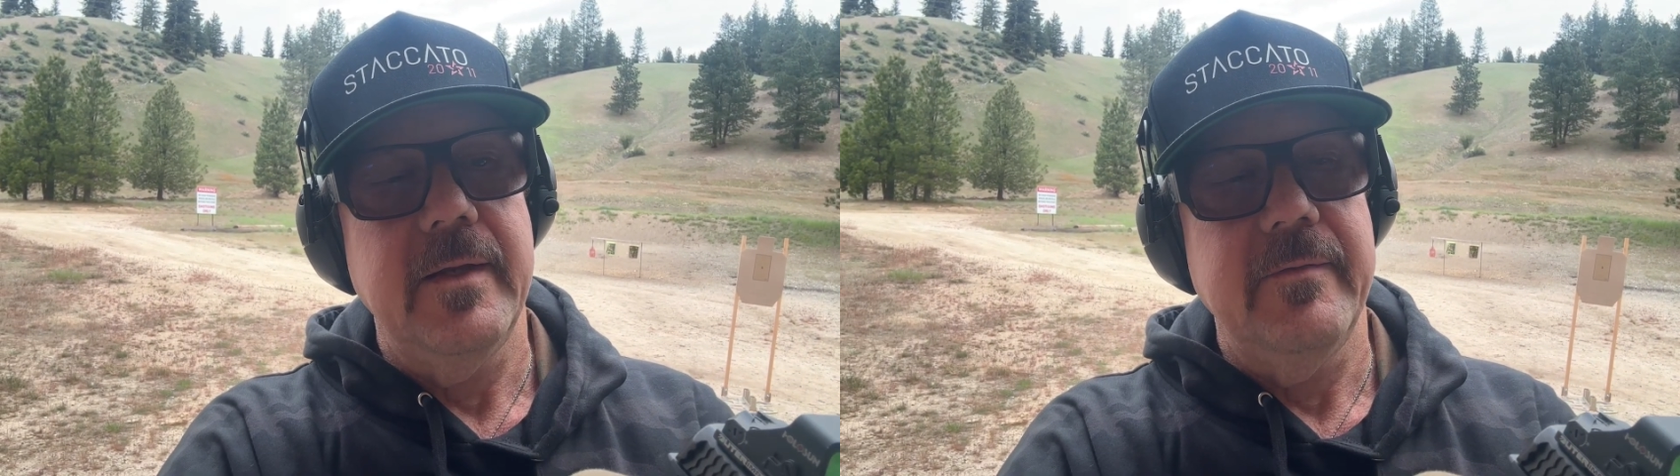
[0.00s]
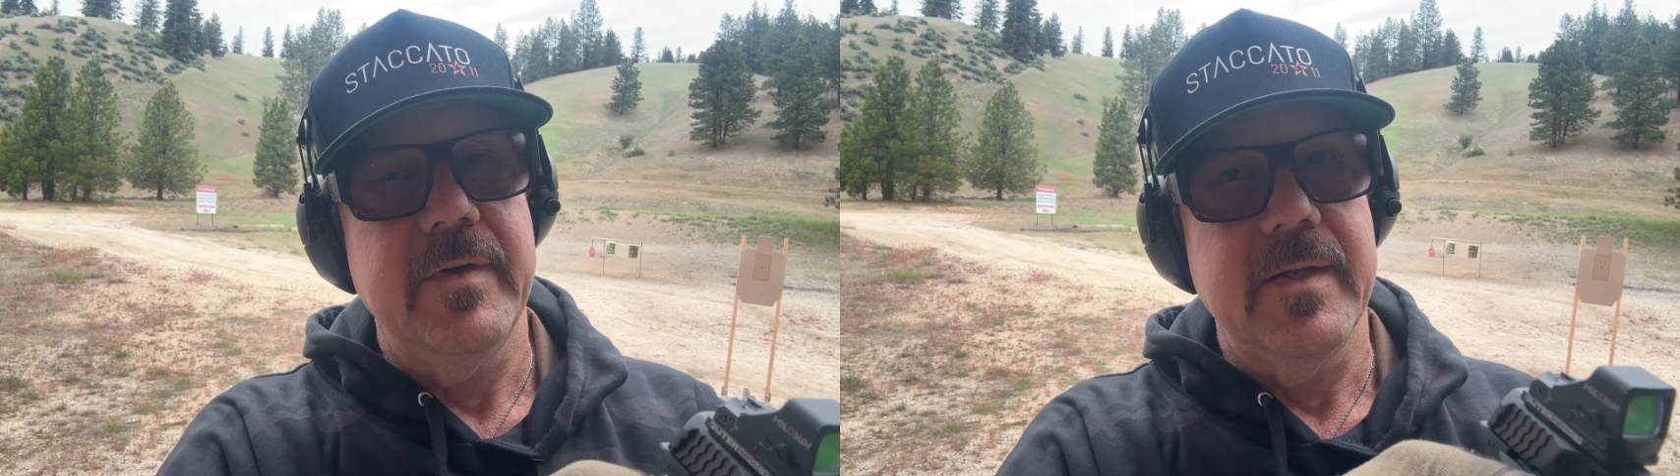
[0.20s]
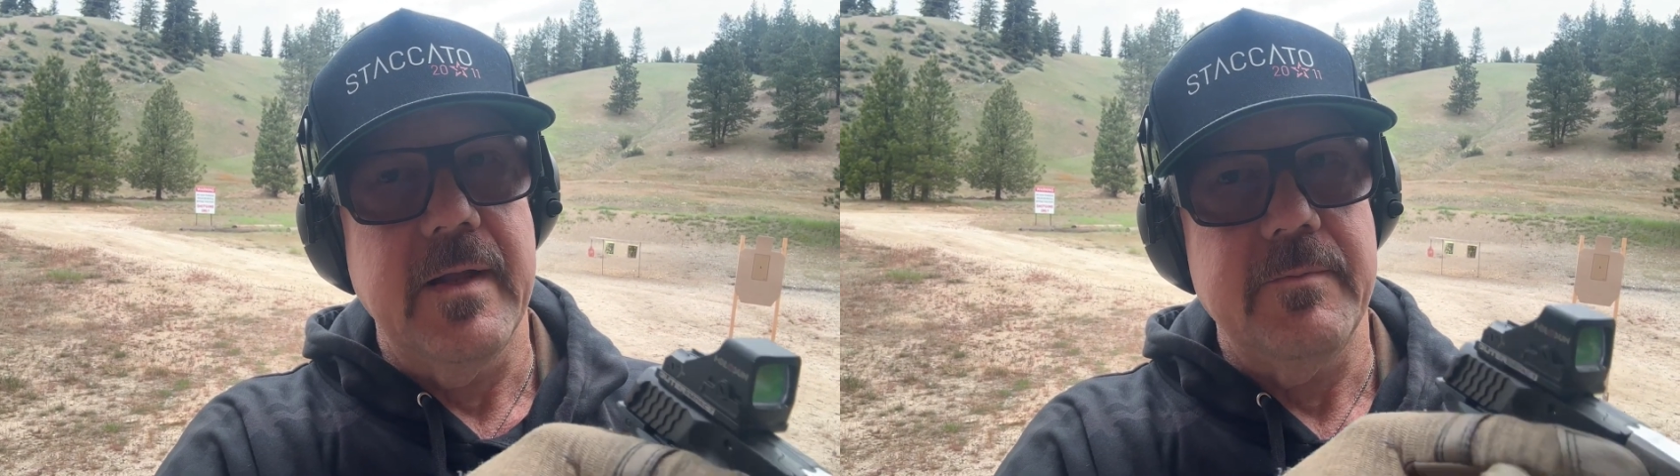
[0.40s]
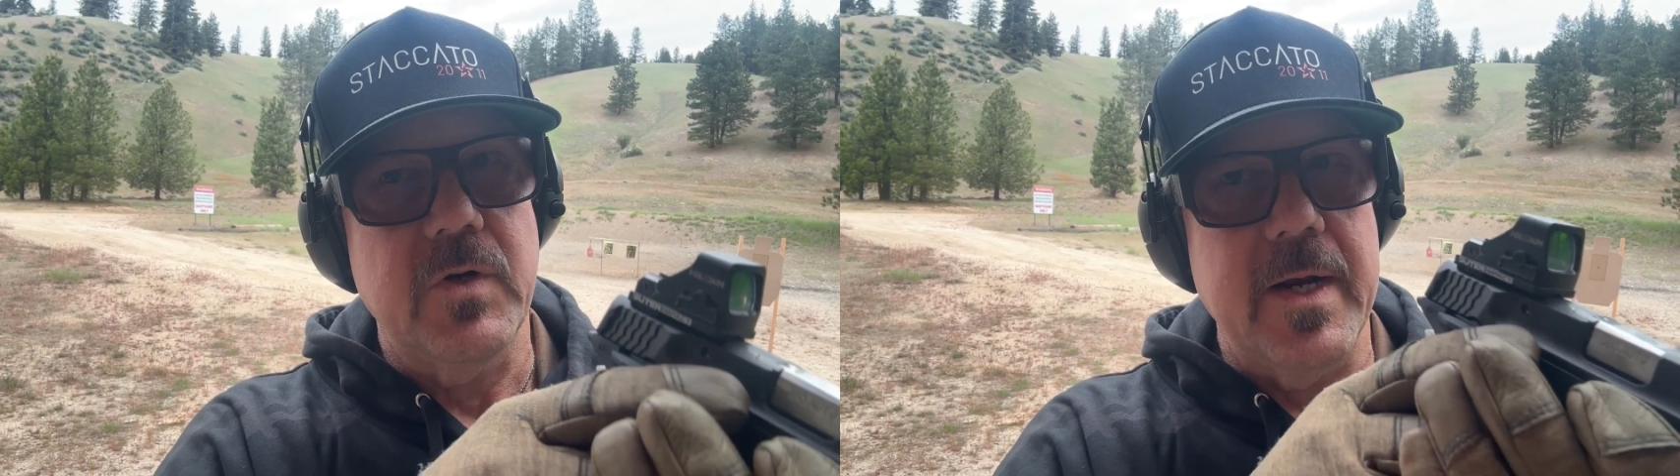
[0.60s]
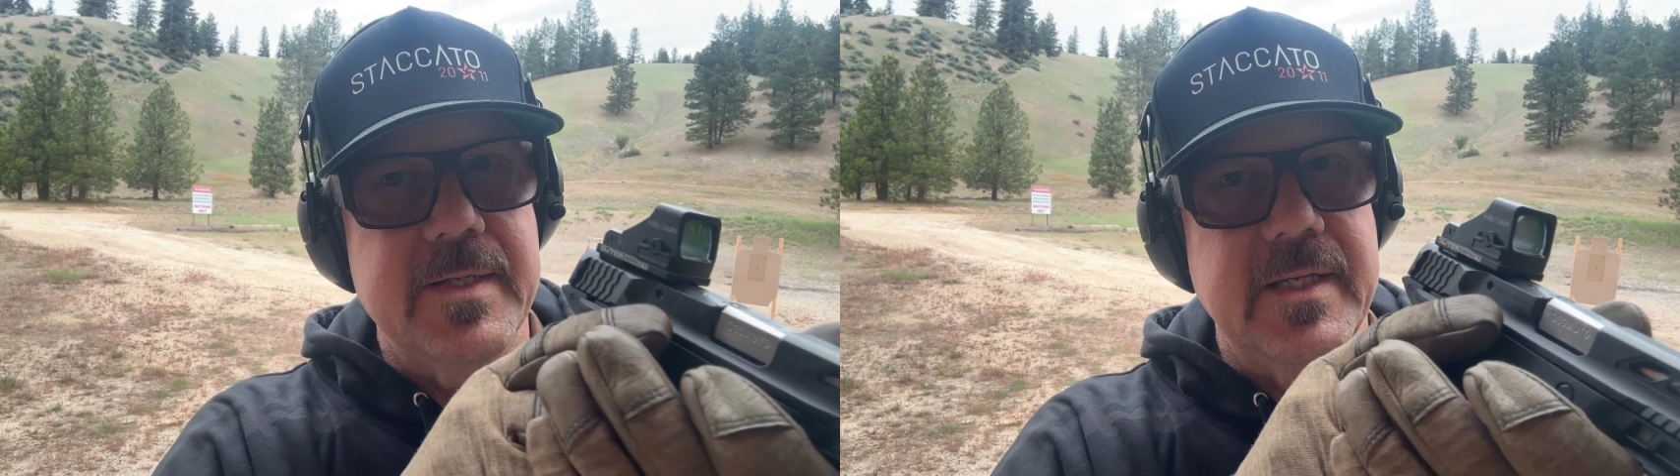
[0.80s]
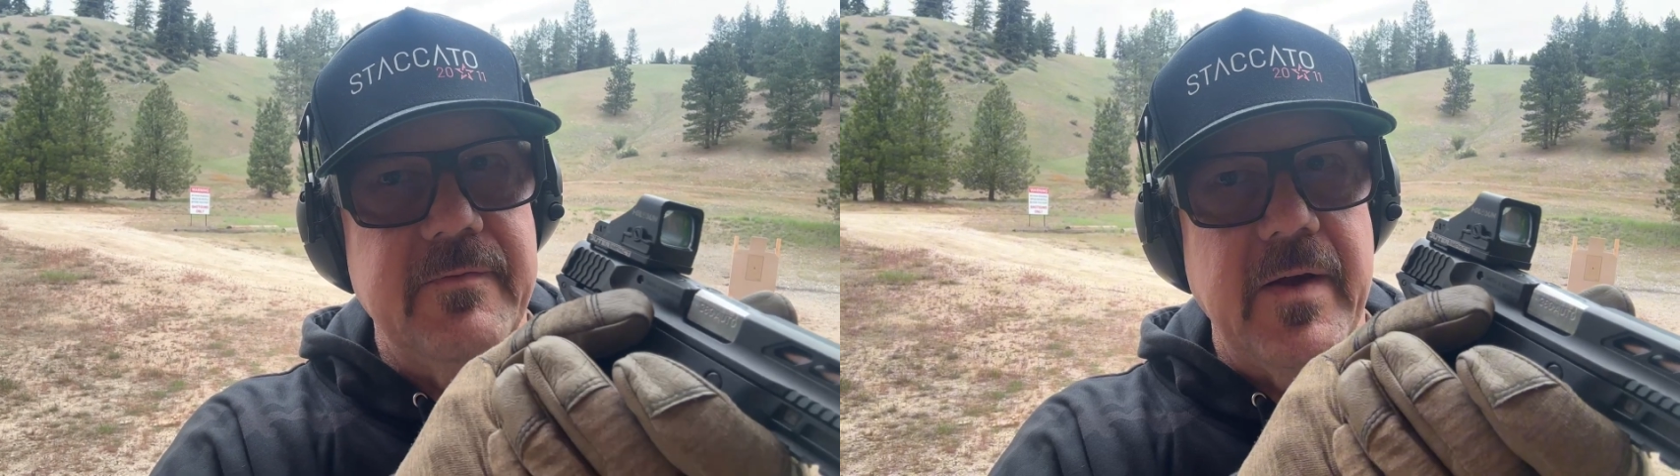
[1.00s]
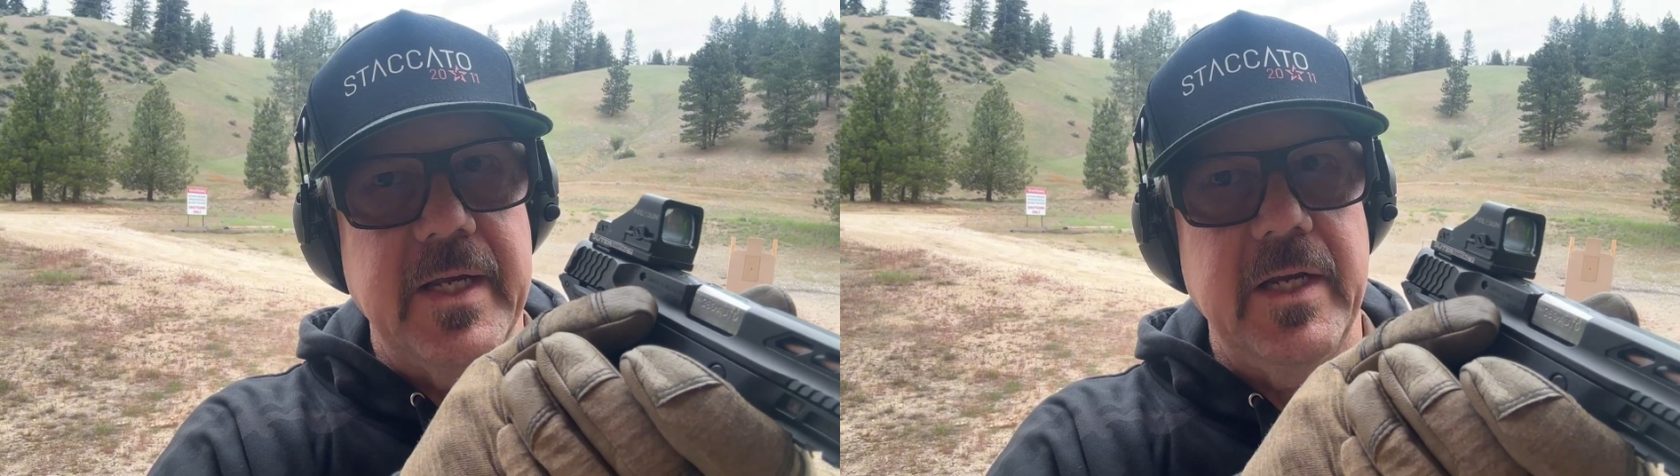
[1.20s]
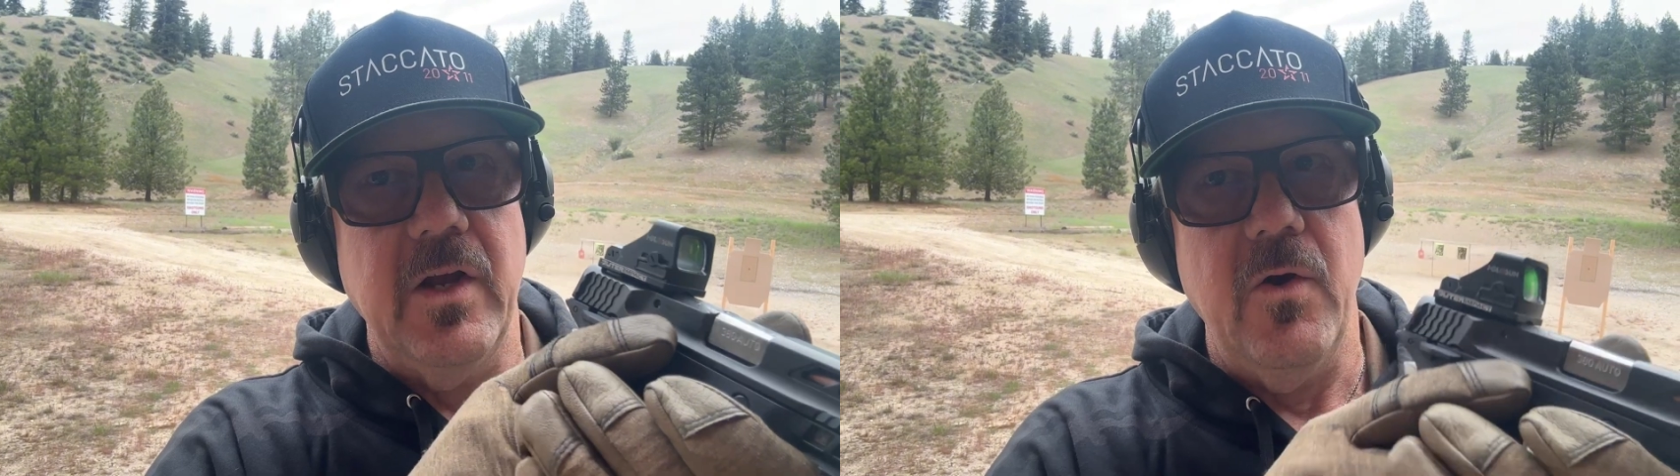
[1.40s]
Even I'm trying to see if I
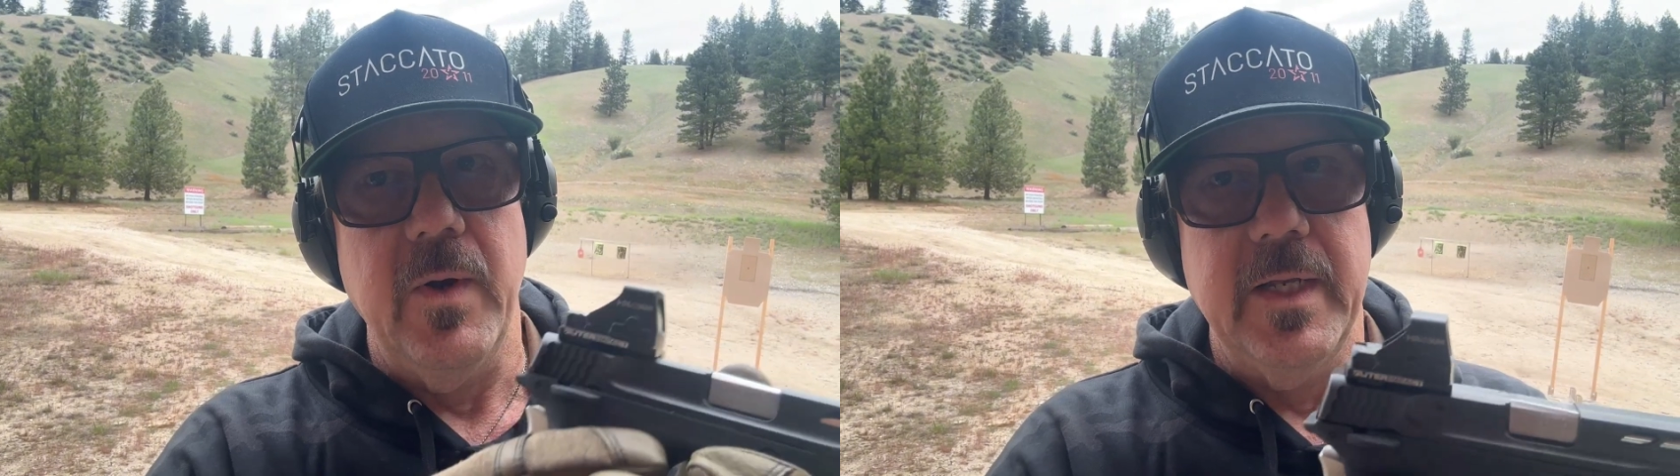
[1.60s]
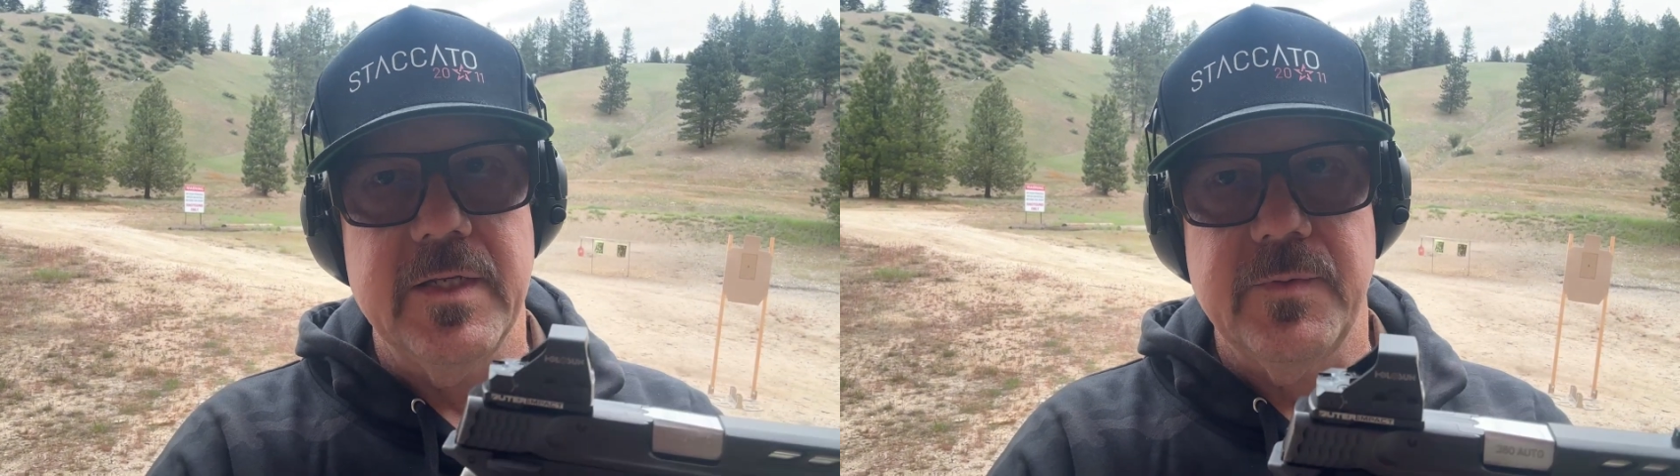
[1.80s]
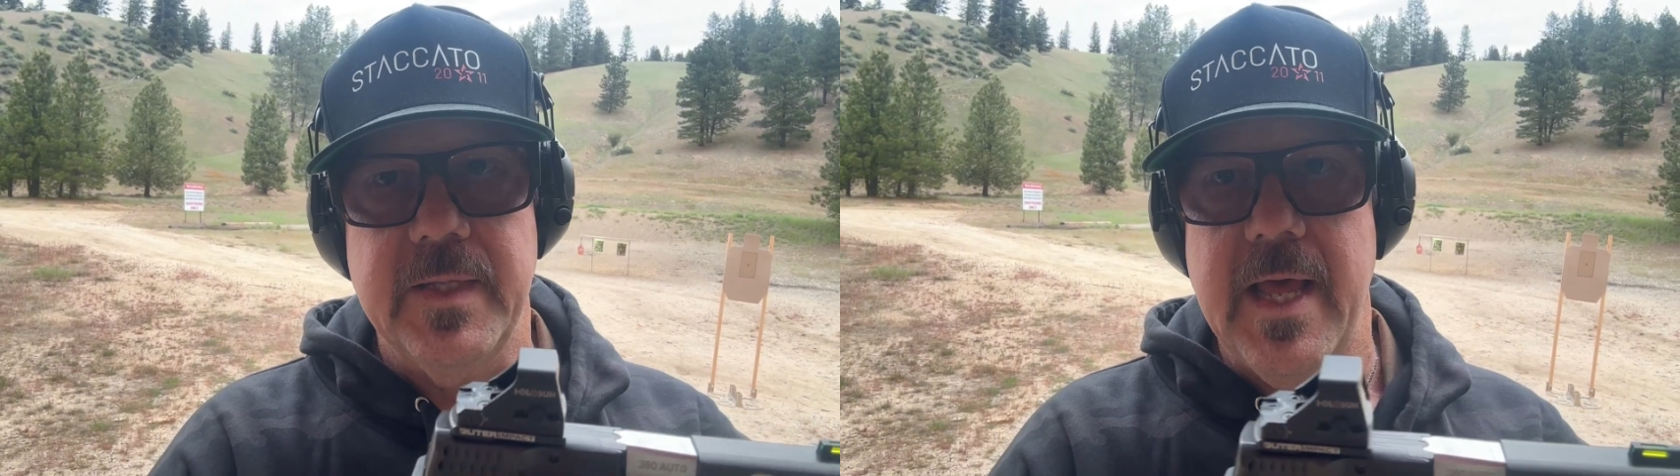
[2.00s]
could co-witness with